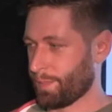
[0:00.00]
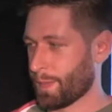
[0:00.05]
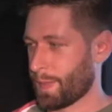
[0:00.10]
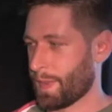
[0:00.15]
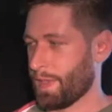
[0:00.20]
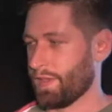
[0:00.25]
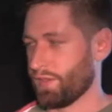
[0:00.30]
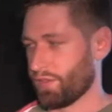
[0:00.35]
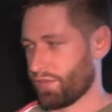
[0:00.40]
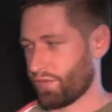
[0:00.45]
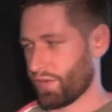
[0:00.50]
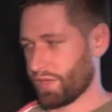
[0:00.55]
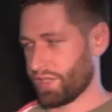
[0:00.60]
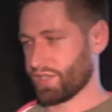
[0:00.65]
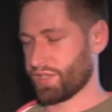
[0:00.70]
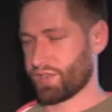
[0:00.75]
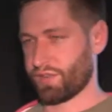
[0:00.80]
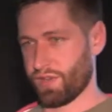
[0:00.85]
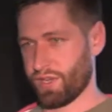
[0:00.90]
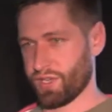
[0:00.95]
and
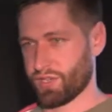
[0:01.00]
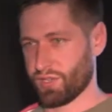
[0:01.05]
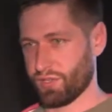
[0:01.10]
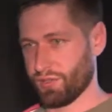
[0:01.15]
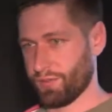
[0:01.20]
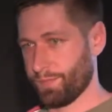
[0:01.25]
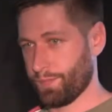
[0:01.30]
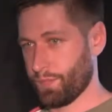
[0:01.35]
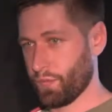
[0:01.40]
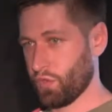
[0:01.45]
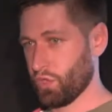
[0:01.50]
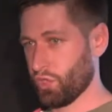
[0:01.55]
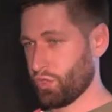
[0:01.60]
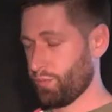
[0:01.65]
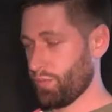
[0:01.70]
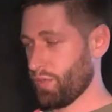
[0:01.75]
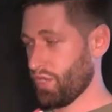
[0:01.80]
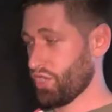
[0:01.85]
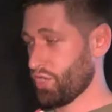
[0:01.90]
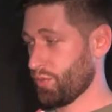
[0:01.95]

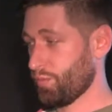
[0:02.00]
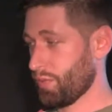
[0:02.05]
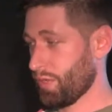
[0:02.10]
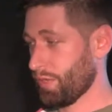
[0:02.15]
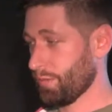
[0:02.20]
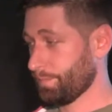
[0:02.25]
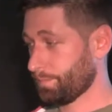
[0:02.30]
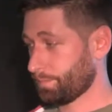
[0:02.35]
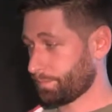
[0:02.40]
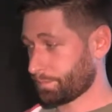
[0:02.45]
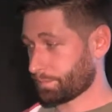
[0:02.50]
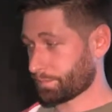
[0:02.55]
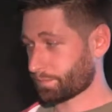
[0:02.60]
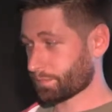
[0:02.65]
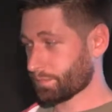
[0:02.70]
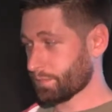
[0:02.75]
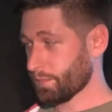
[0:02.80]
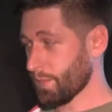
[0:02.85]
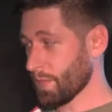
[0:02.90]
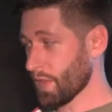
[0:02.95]
registration.php.
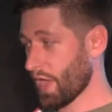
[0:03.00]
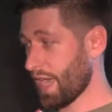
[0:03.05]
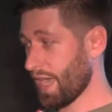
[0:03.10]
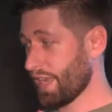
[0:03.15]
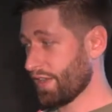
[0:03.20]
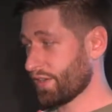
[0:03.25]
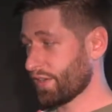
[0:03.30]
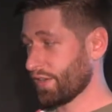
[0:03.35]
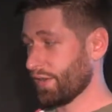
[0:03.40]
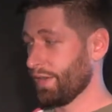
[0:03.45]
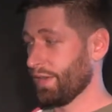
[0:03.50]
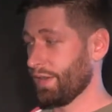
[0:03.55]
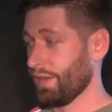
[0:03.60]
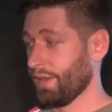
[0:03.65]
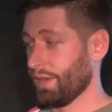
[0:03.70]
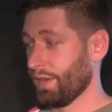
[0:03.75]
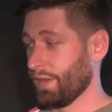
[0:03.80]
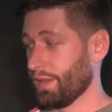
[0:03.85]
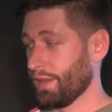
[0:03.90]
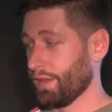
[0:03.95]
And
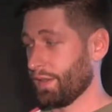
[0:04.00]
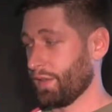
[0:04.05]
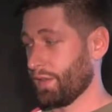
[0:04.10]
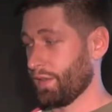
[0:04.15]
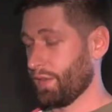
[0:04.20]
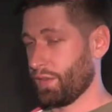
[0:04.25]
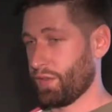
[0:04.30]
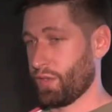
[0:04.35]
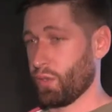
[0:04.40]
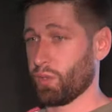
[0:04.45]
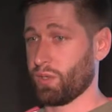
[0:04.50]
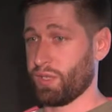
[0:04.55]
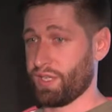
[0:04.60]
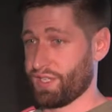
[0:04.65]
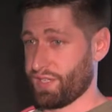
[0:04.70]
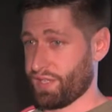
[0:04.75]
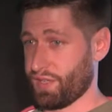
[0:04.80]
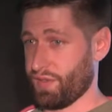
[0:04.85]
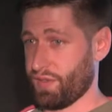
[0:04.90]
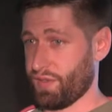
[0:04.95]
the only
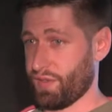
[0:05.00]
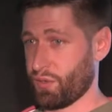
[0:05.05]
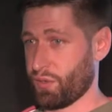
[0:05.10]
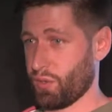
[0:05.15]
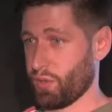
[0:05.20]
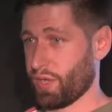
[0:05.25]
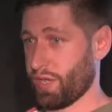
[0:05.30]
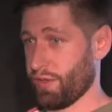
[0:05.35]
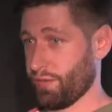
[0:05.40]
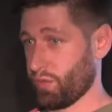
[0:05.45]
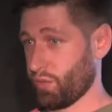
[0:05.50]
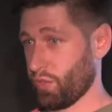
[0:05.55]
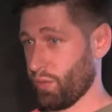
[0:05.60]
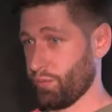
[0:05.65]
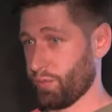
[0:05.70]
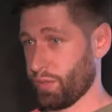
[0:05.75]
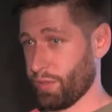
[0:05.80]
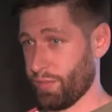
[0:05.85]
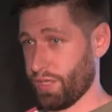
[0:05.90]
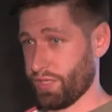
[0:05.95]
thing that you have to
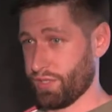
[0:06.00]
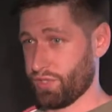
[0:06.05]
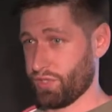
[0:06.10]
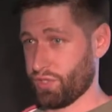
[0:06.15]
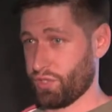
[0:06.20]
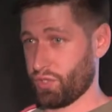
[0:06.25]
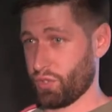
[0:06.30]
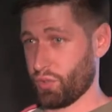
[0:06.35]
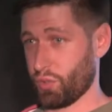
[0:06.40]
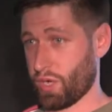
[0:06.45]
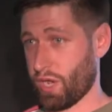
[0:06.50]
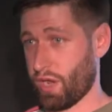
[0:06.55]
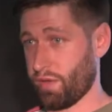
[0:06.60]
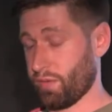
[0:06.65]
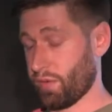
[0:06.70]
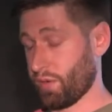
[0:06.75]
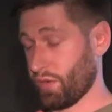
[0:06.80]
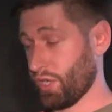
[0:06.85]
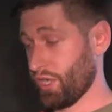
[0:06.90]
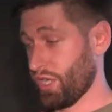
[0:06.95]
implement to
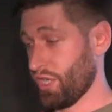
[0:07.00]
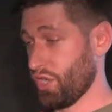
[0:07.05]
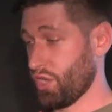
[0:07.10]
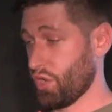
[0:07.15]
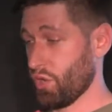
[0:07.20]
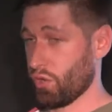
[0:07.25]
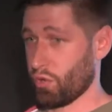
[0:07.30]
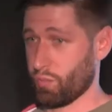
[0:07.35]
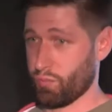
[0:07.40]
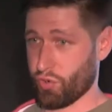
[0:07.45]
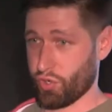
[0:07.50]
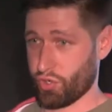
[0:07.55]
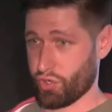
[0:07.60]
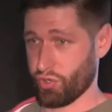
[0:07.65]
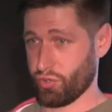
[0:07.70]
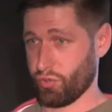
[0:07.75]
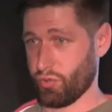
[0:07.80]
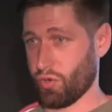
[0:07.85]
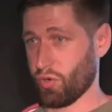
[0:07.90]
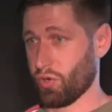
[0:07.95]
cover your
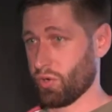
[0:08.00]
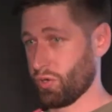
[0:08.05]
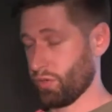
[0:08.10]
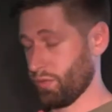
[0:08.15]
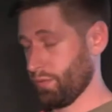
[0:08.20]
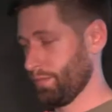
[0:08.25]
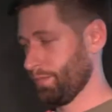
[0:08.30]
module or